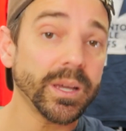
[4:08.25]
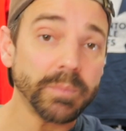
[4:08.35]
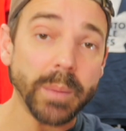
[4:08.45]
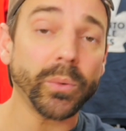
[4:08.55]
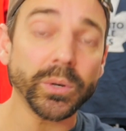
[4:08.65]

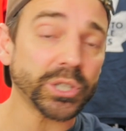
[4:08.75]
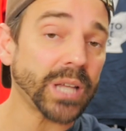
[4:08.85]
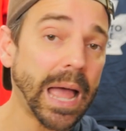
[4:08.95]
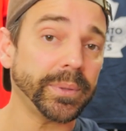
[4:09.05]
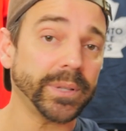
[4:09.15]
Remember what
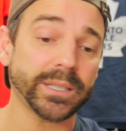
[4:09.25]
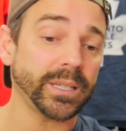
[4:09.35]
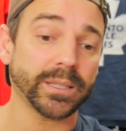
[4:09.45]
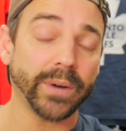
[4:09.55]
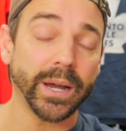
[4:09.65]
just happened this
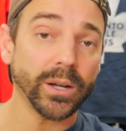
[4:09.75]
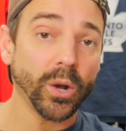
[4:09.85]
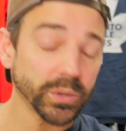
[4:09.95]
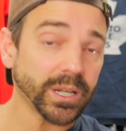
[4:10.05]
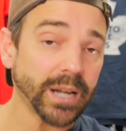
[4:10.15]
season, right?
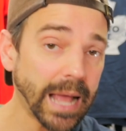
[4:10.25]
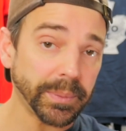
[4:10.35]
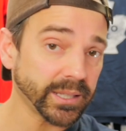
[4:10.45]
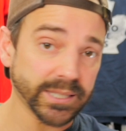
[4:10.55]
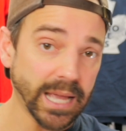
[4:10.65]
What's going to
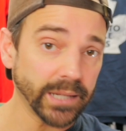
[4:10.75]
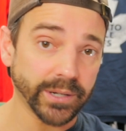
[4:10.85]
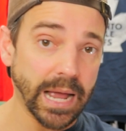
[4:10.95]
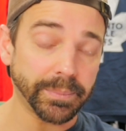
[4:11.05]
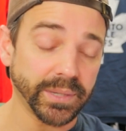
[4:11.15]
happen to the
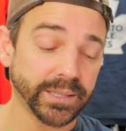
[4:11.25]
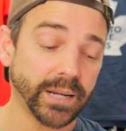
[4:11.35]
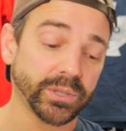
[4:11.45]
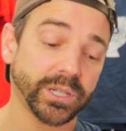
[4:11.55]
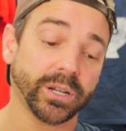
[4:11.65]
salary cap? They
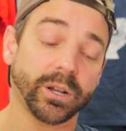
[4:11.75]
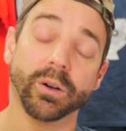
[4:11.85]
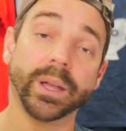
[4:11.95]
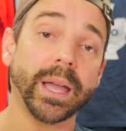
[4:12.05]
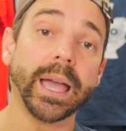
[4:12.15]
said it was going to
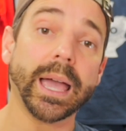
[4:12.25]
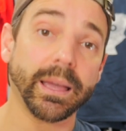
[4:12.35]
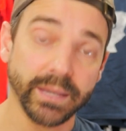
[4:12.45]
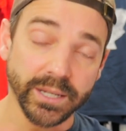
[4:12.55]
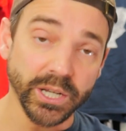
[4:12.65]
go
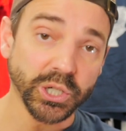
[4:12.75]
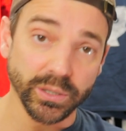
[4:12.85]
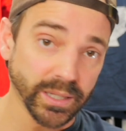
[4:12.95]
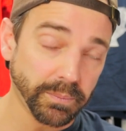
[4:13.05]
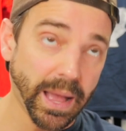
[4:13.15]

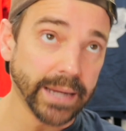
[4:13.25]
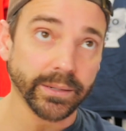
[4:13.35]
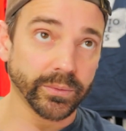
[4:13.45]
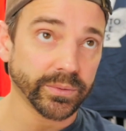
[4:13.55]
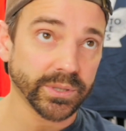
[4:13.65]
initially, back
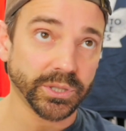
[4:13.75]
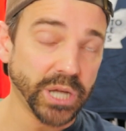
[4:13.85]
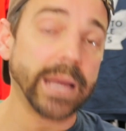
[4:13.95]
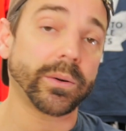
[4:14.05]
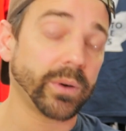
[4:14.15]
in what was it,
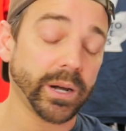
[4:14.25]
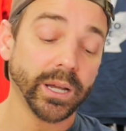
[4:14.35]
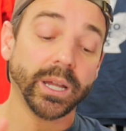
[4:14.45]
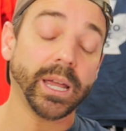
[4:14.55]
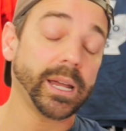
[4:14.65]
January,
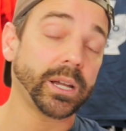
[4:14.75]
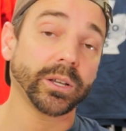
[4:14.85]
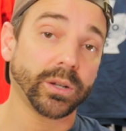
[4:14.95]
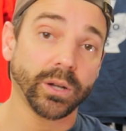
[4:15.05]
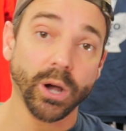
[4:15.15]
it
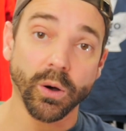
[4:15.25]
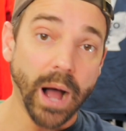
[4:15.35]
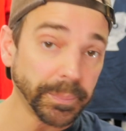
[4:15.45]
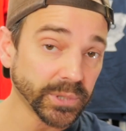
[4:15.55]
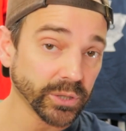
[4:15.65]
could go
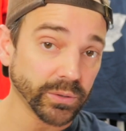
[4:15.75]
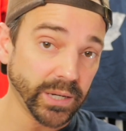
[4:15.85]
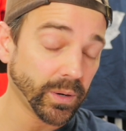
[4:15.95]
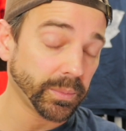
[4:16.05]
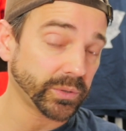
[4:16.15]
up to
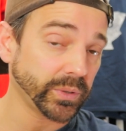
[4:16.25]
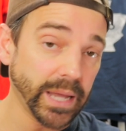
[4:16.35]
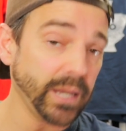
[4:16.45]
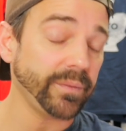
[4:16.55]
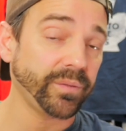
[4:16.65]
anywhere between
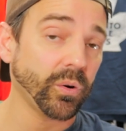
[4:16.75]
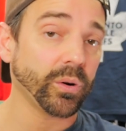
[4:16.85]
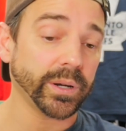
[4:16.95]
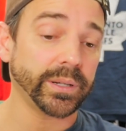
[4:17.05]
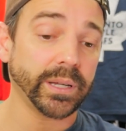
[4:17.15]

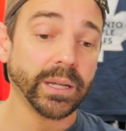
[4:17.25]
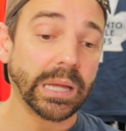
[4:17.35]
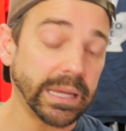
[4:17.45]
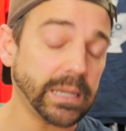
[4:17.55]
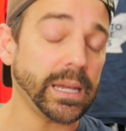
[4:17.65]
84 and
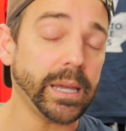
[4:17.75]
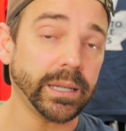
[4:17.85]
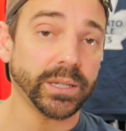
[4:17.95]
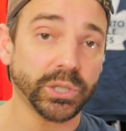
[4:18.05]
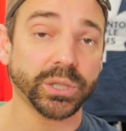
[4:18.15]

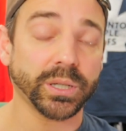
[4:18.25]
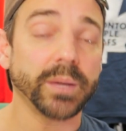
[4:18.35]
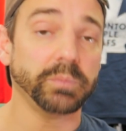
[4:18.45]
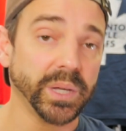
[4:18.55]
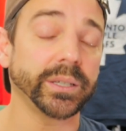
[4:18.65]
88-ish
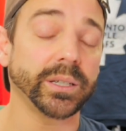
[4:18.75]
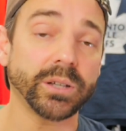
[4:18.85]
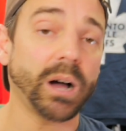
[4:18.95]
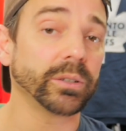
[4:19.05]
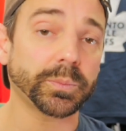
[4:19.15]
million
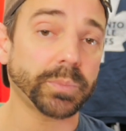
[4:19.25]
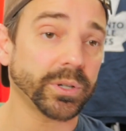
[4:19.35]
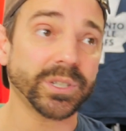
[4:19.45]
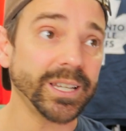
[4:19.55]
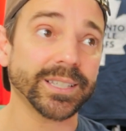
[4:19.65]
dollars
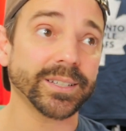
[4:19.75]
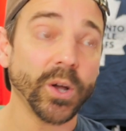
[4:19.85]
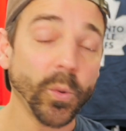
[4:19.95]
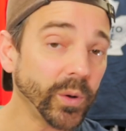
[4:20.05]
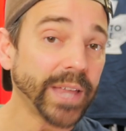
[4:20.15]
per season.
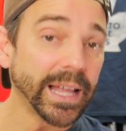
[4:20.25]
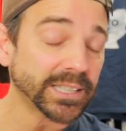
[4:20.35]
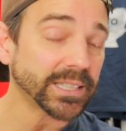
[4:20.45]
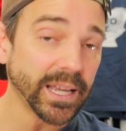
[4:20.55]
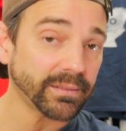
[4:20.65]
Well,
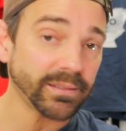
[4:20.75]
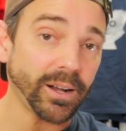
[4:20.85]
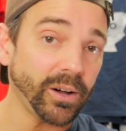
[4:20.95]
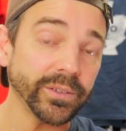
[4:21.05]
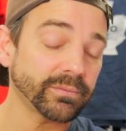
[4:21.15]
that's it.
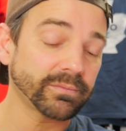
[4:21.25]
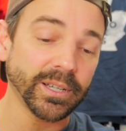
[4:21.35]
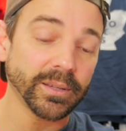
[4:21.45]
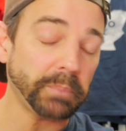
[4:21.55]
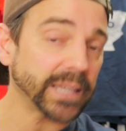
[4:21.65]
All
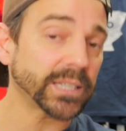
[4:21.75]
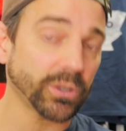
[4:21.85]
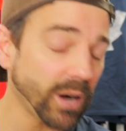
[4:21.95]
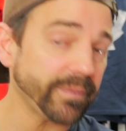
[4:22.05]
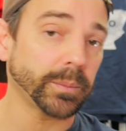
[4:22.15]
bets
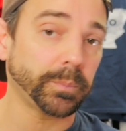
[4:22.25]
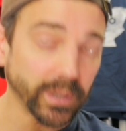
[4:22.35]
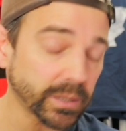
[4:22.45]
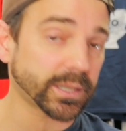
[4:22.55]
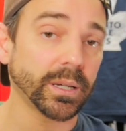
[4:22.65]
are off the
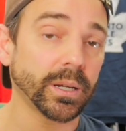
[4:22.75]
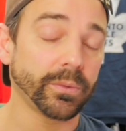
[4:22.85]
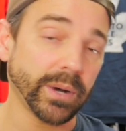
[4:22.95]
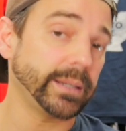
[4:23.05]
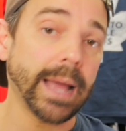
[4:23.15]
books
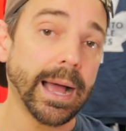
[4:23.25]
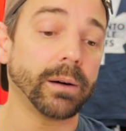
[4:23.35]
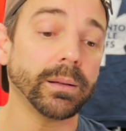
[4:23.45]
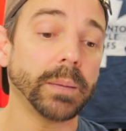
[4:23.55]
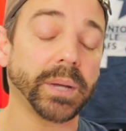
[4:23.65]
right
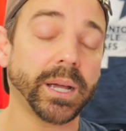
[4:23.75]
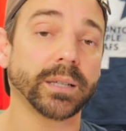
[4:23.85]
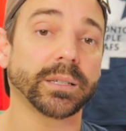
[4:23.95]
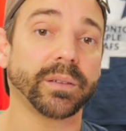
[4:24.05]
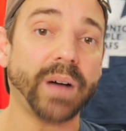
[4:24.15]
now
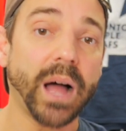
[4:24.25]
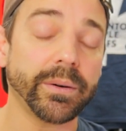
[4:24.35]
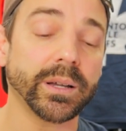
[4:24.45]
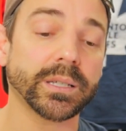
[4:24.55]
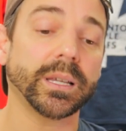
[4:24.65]
because of the
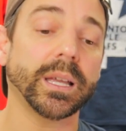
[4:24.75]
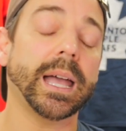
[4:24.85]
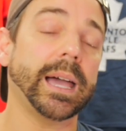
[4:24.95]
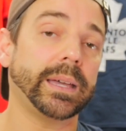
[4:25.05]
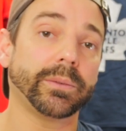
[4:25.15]
virus
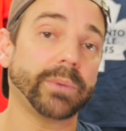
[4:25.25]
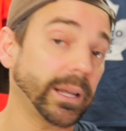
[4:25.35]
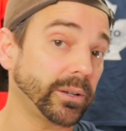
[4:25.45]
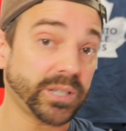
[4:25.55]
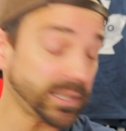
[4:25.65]
and the
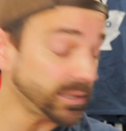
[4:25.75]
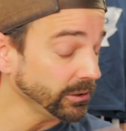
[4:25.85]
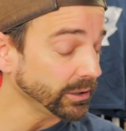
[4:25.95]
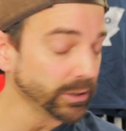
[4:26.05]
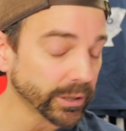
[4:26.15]
regular season
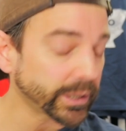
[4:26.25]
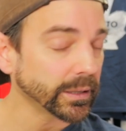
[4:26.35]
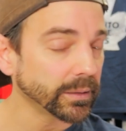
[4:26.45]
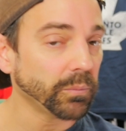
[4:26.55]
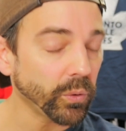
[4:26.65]

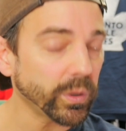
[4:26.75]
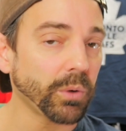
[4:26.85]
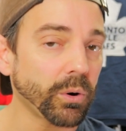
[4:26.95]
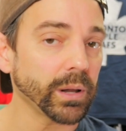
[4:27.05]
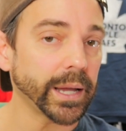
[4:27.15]
looking more
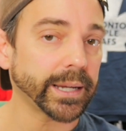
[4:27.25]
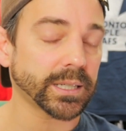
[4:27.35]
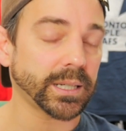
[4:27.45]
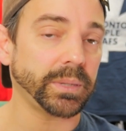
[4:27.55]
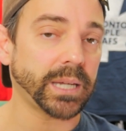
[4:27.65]
and more like
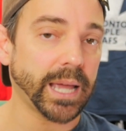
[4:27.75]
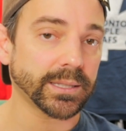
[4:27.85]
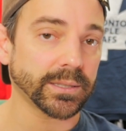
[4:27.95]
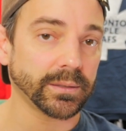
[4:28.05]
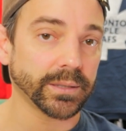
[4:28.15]
it's going to be
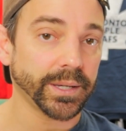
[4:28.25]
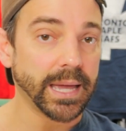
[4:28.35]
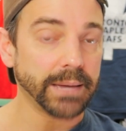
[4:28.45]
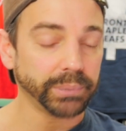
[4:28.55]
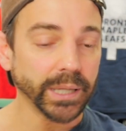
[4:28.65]
canceled,
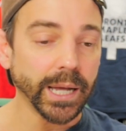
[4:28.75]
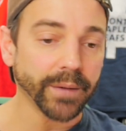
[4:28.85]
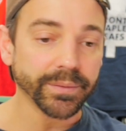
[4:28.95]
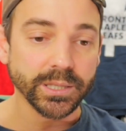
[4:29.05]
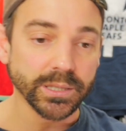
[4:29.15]
and
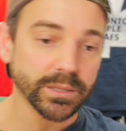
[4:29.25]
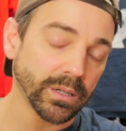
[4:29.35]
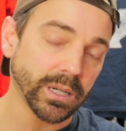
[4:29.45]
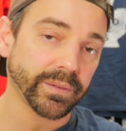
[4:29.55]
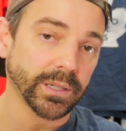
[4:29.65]
playoffs
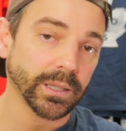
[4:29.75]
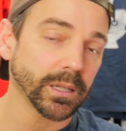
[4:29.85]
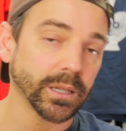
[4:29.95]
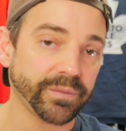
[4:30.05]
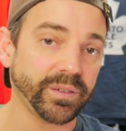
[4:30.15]
are even a
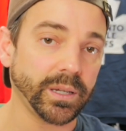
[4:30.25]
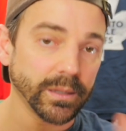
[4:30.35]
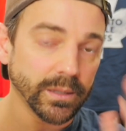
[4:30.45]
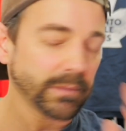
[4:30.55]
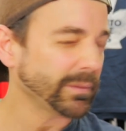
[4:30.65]
little
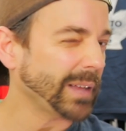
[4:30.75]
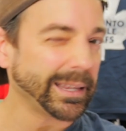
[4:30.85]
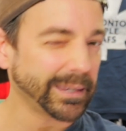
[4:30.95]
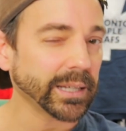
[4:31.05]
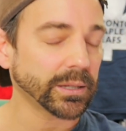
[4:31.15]
iffy.
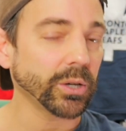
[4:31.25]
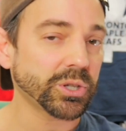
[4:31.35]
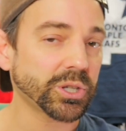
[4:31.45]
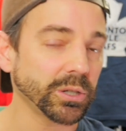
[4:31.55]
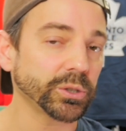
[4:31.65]
I think
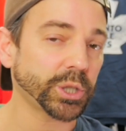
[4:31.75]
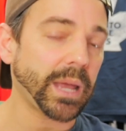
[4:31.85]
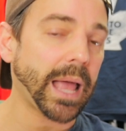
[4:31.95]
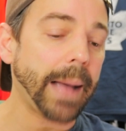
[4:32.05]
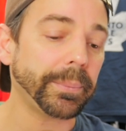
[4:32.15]
those still should
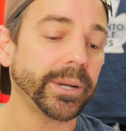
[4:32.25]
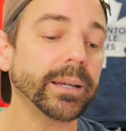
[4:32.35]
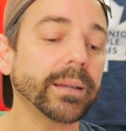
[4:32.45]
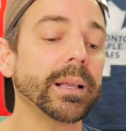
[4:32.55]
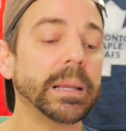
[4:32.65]
be
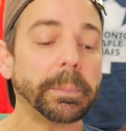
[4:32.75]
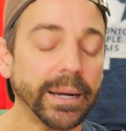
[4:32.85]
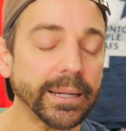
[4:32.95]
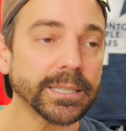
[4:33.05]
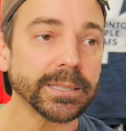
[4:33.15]
happening,
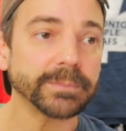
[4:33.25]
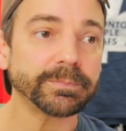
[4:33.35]
but